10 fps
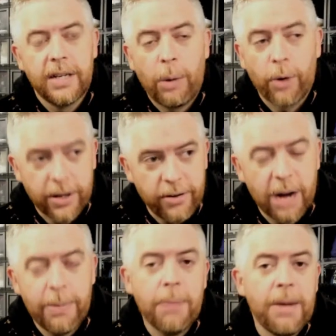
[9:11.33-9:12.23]
And we're going to
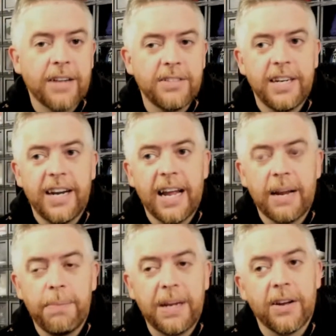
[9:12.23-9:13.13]
talk about Moxley
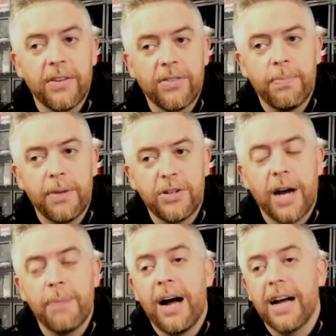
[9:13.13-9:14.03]
today because
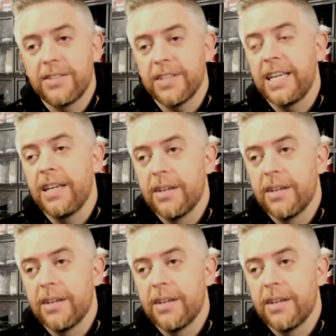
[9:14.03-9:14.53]
Jon Moxley